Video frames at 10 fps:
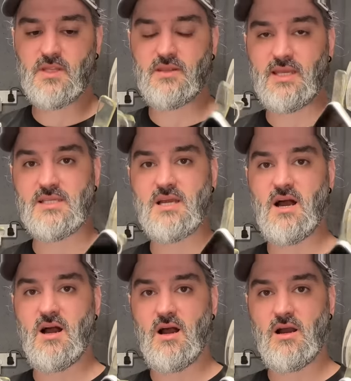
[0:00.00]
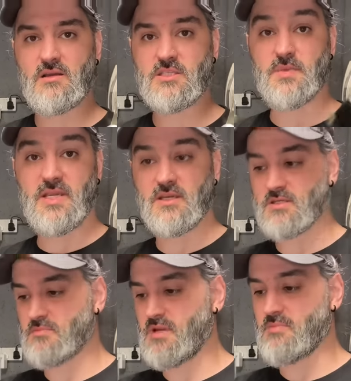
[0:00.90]
These are
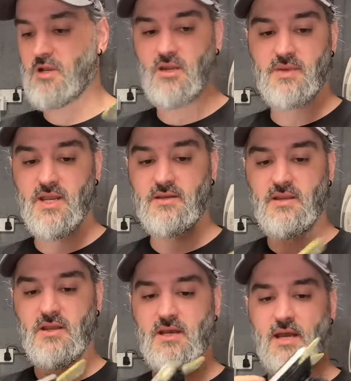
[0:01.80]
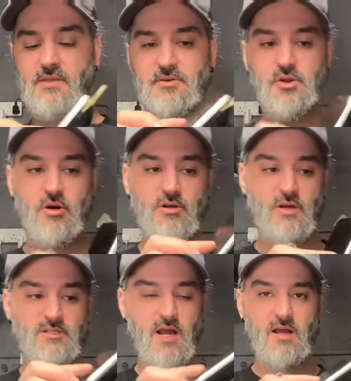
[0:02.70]
speakers, but you plug them in and the dog
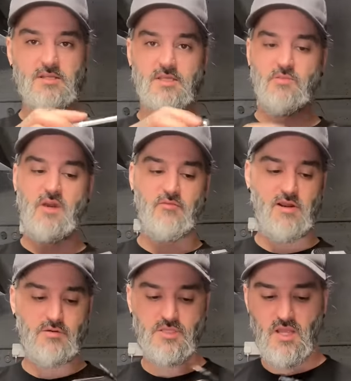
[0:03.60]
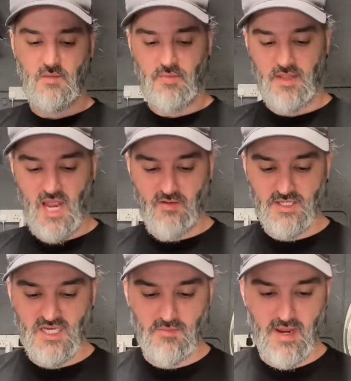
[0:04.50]
like dances and whatever else. But they are
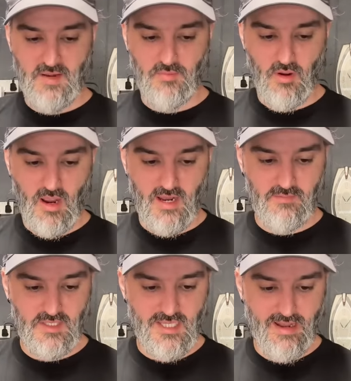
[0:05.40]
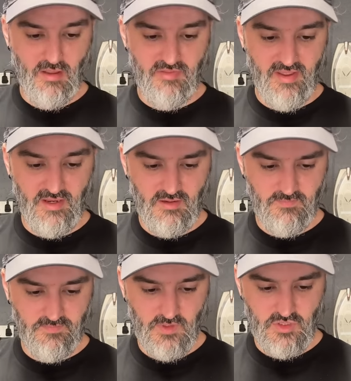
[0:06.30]
actually made by Mattel, I think.
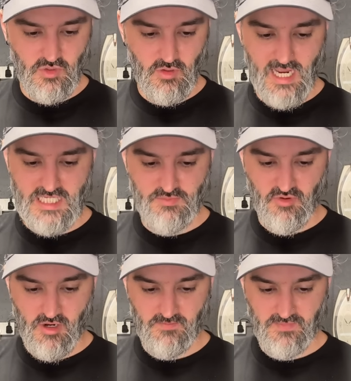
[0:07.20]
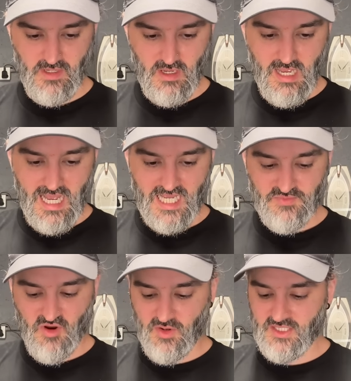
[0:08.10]
I saw Hasbro,
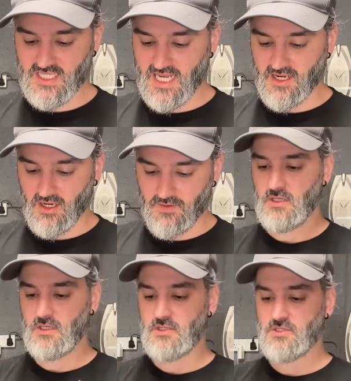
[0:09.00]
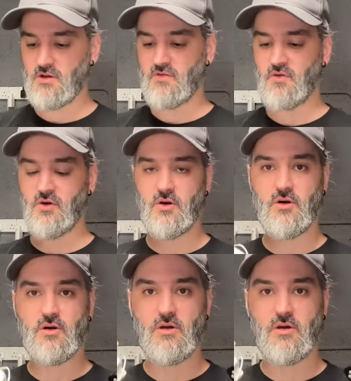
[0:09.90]
Hasbro and Sega. So I thought